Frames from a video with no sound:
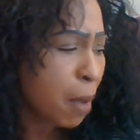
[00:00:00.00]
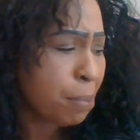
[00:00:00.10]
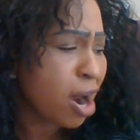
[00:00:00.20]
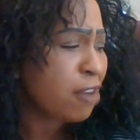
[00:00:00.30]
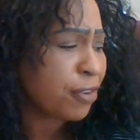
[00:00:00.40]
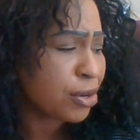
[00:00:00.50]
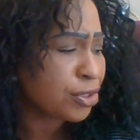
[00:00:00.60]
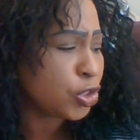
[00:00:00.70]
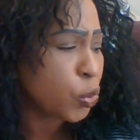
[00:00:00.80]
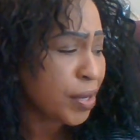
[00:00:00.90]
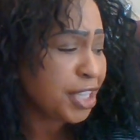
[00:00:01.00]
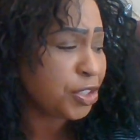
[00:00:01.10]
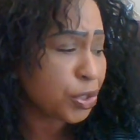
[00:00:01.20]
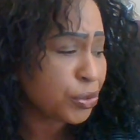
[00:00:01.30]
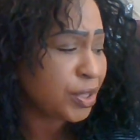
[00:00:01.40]
Proverbs
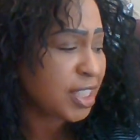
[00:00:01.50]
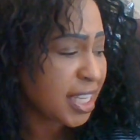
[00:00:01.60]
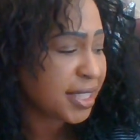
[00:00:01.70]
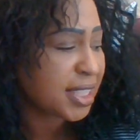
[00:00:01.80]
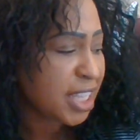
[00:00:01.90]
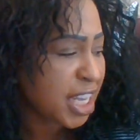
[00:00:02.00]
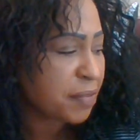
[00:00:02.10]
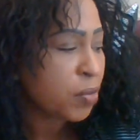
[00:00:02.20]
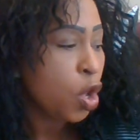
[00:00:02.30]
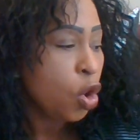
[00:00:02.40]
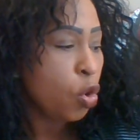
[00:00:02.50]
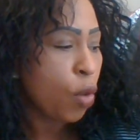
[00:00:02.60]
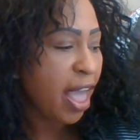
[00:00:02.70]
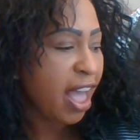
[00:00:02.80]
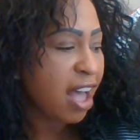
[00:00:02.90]
22 16.
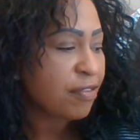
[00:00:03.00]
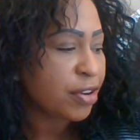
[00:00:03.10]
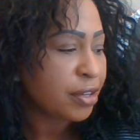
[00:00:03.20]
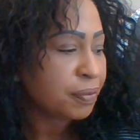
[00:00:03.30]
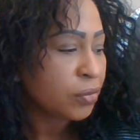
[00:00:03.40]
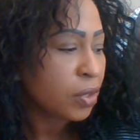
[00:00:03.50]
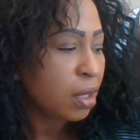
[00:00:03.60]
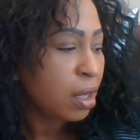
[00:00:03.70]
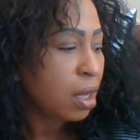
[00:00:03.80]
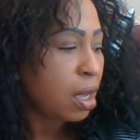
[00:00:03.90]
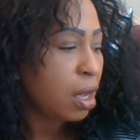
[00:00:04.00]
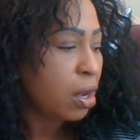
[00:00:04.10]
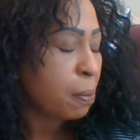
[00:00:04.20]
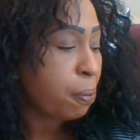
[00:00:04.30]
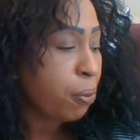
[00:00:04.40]
Whoever
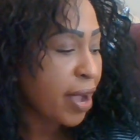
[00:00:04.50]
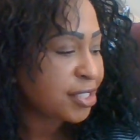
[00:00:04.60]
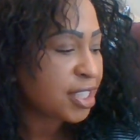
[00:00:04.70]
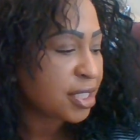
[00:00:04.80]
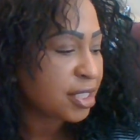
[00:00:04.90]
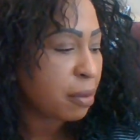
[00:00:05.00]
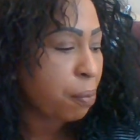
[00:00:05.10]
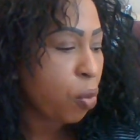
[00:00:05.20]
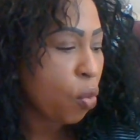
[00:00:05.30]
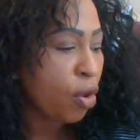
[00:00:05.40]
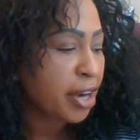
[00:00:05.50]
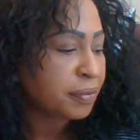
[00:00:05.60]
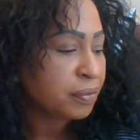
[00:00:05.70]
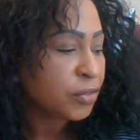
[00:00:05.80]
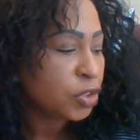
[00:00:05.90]
oppresses the
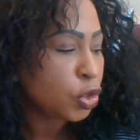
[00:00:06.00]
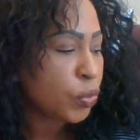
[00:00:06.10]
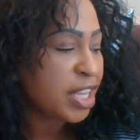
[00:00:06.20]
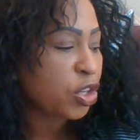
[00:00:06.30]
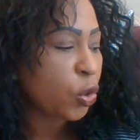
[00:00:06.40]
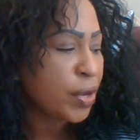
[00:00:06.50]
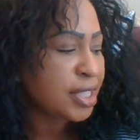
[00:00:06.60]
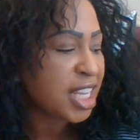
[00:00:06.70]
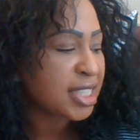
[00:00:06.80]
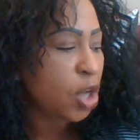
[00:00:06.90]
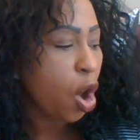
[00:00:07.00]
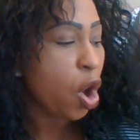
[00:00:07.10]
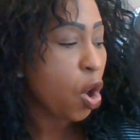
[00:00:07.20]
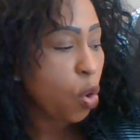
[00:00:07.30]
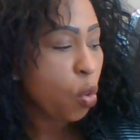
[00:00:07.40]
poor to increase his
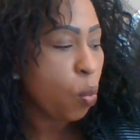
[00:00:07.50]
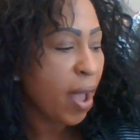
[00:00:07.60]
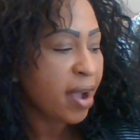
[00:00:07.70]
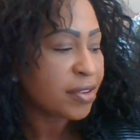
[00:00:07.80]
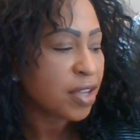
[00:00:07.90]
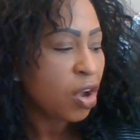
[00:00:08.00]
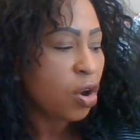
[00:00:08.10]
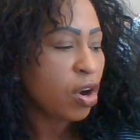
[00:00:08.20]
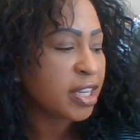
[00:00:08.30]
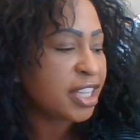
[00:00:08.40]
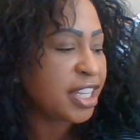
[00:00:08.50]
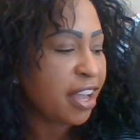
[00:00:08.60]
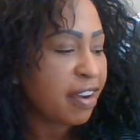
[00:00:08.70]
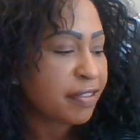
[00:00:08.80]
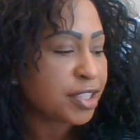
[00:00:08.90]
own wealth or
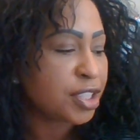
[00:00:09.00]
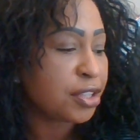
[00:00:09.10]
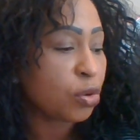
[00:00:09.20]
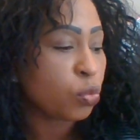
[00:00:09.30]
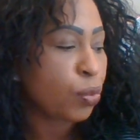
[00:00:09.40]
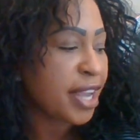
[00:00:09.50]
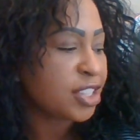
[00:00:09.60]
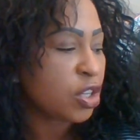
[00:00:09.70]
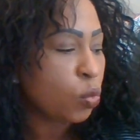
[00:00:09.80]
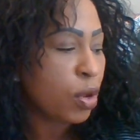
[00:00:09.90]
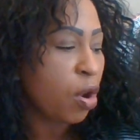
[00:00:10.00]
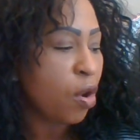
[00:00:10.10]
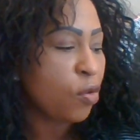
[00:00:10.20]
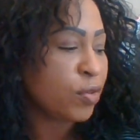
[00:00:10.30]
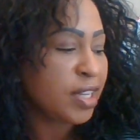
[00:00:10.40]
gives to the rich
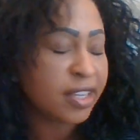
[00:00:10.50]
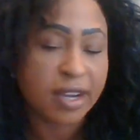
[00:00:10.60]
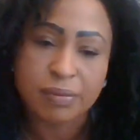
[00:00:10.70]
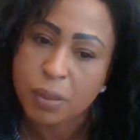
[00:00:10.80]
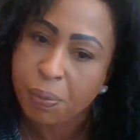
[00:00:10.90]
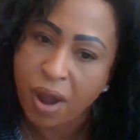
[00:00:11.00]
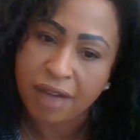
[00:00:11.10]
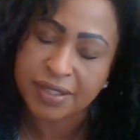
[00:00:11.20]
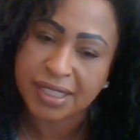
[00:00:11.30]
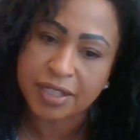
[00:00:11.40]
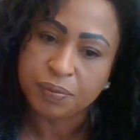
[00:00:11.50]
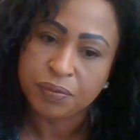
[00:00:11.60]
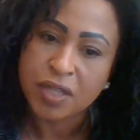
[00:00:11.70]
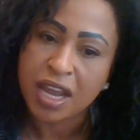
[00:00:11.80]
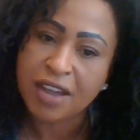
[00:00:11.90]
will only come to poverty.
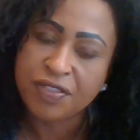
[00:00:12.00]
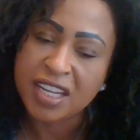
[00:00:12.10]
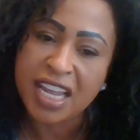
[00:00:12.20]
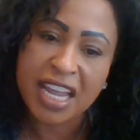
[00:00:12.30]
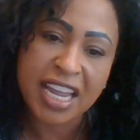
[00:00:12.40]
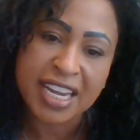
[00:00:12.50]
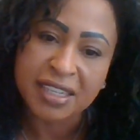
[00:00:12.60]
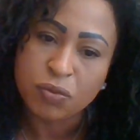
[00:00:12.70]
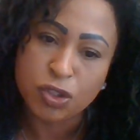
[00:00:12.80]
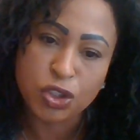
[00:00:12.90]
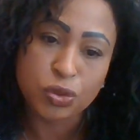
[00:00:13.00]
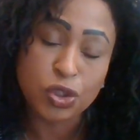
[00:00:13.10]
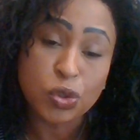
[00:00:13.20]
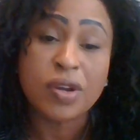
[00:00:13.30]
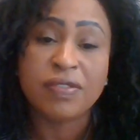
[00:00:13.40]
At the end, with you
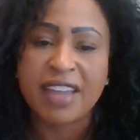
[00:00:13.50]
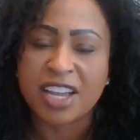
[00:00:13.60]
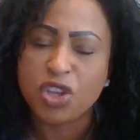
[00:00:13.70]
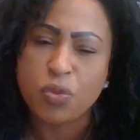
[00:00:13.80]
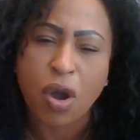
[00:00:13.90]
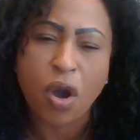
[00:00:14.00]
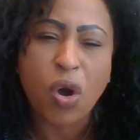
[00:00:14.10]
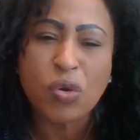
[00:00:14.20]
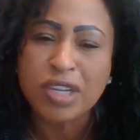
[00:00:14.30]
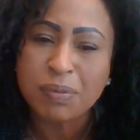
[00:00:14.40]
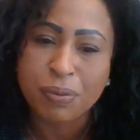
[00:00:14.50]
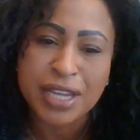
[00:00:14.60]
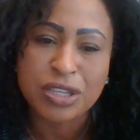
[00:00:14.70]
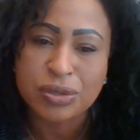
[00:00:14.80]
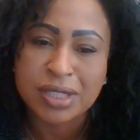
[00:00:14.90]
doing that, you will only
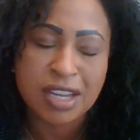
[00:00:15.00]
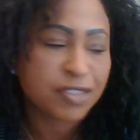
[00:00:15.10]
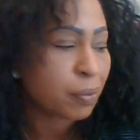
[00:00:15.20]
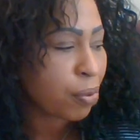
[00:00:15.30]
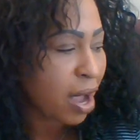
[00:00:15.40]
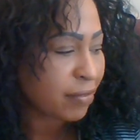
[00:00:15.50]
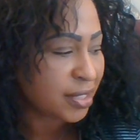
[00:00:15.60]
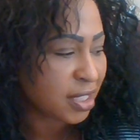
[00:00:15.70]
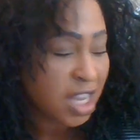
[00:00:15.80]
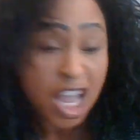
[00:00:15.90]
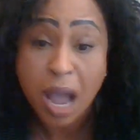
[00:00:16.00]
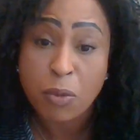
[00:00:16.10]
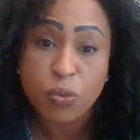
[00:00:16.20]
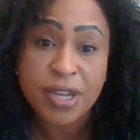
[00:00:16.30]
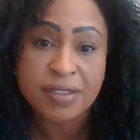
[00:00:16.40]
bring yourself to poverty. I'm
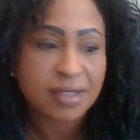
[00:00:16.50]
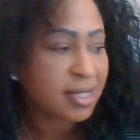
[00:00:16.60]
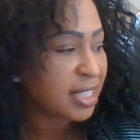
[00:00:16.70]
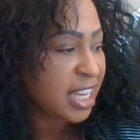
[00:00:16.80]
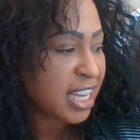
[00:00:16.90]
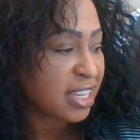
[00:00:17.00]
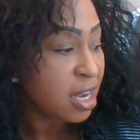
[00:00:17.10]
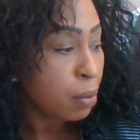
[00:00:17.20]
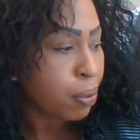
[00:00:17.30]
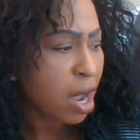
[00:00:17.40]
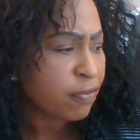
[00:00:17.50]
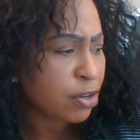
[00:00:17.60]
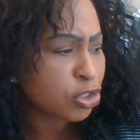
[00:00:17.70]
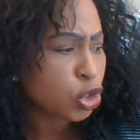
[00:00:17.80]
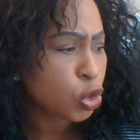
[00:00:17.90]
going to read this again.
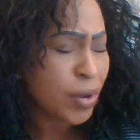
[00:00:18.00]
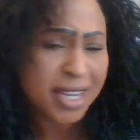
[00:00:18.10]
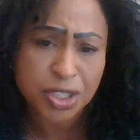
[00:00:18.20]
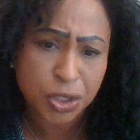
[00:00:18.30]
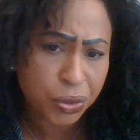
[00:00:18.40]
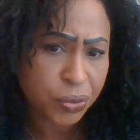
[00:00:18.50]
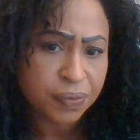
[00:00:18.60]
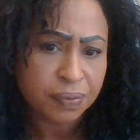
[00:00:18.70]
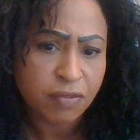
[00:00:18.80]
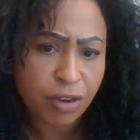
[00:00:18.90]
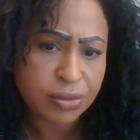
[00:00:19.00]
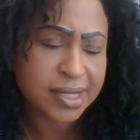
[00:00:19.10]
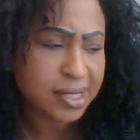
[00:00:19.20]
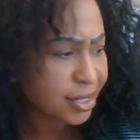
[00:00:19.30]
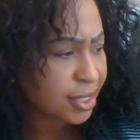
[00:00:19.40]
Proverbs 22,
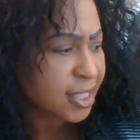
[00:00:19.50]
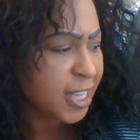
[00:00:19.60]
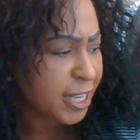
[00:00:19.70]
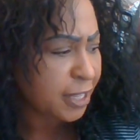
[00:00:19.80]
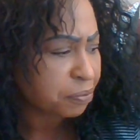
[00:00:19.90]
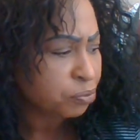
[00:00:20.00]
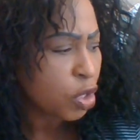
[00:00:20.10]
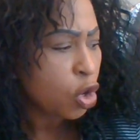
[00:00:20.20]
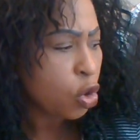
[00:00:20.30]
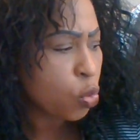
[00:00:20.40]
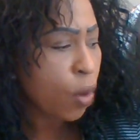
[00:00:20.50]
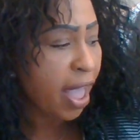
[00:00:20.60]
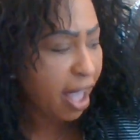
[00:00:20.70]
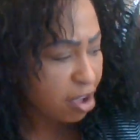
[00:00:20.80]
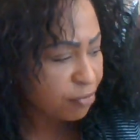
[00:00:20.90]
verse 16.
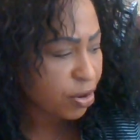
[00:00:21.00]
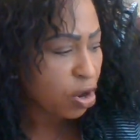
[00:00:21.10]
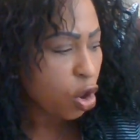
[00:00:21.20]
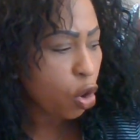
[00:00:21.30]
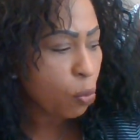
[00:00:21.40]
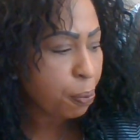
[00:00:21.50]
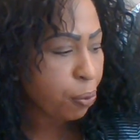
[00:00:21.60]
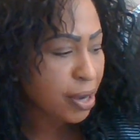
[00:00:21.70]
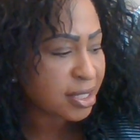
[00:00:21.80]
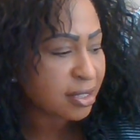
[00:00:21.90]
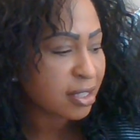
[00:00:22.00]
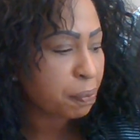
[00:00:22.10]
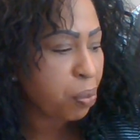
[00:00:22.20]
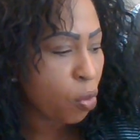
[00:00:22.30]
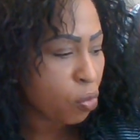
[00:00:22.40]
Whoever oppresses
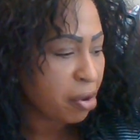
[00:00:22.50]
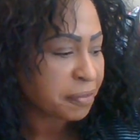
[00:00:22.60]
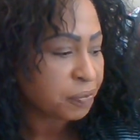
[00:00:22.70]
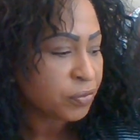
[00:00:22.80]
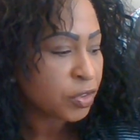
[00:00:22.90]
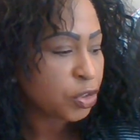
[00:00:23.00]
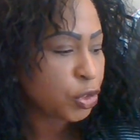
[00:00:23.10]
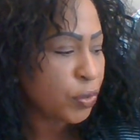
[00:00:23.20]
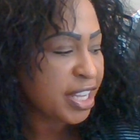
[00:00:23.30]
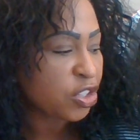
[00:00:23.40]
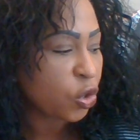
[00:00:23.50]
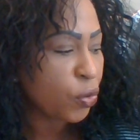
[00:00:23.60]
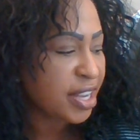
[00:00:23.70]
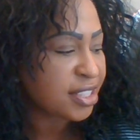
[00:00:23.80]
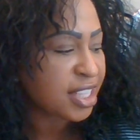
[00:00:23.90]
the poor to
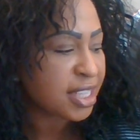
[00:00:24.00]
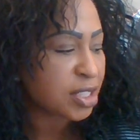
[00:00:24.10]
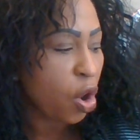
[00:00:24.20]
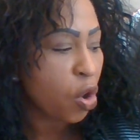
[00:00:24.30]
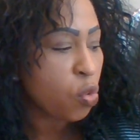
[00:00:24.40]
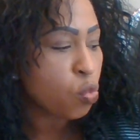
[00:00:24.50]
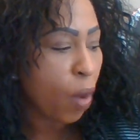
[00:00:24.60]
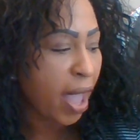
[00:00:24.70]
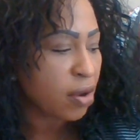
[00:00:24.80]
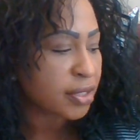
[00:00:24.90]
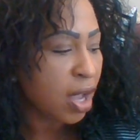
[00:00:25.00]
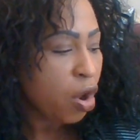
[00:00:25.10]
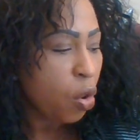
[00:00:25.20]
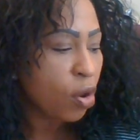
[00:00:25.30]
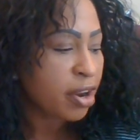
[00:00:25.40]
increase his own wealth
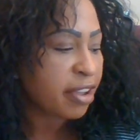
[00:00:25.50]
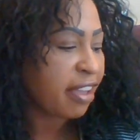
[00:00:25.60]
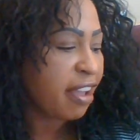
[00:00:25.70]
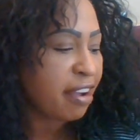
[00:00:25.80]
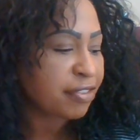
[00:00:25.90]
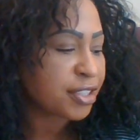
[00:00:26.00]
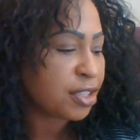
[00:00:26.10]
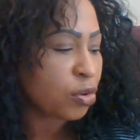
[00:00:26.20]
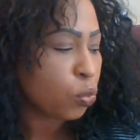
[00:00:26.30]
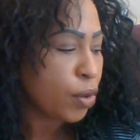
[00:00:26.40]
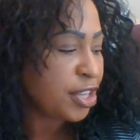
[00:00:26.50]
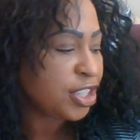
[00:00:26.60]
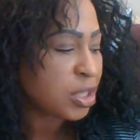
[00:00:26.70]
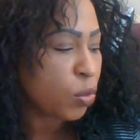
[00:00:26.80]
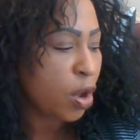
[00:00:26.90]
or gives to the
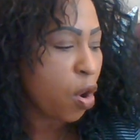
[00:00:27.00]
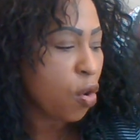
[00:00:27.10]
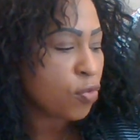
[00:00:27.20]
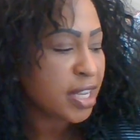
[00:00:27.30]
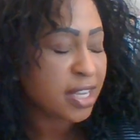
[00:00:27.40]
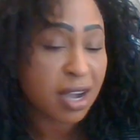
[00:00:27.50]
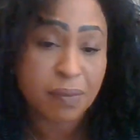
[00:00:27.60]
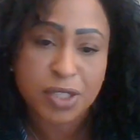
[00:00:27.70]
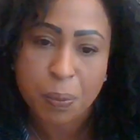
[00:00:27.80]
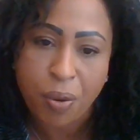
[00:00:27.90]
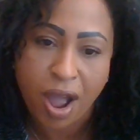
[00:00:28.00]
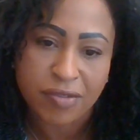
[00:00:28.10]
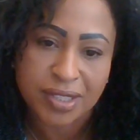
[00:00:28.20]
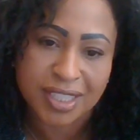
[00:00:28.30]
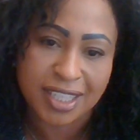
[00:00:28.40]
riches will only come to
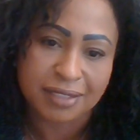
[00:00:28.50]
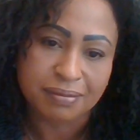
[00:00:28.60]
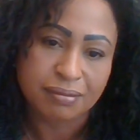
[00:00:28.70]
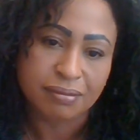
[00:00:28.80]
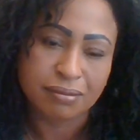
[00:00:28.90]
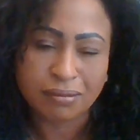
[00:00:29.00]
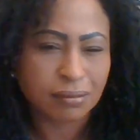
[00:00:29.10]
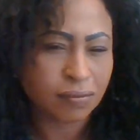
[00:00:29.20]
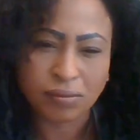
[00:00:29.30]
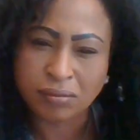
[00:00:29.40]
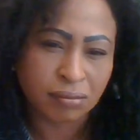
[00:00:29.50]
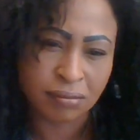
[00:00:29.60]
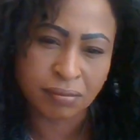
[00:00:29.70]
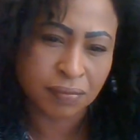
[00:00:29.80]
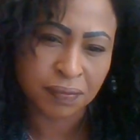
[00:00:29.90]
poverty.
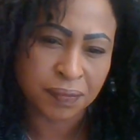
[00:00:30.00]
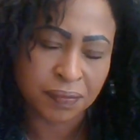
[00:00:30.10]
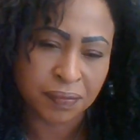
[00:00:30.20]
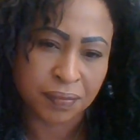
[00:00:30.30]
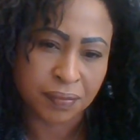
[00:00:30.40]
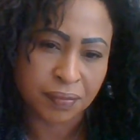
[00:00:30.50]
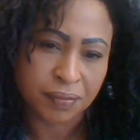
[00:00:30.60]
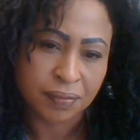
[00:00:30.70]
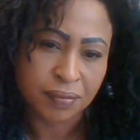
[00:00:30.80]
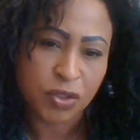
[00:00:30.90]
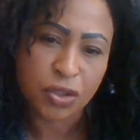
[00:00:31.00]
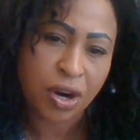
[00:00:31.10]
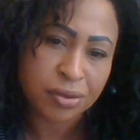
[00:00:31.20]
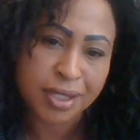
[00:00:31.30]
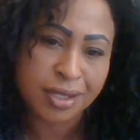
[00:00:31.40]
Mm you
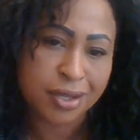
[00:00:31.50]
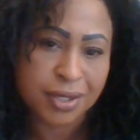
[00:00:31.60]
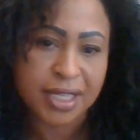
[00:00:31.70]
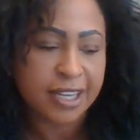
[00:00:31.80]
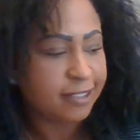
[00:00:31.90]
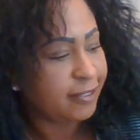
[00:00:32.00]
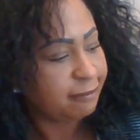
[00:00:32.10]
cursing yourself.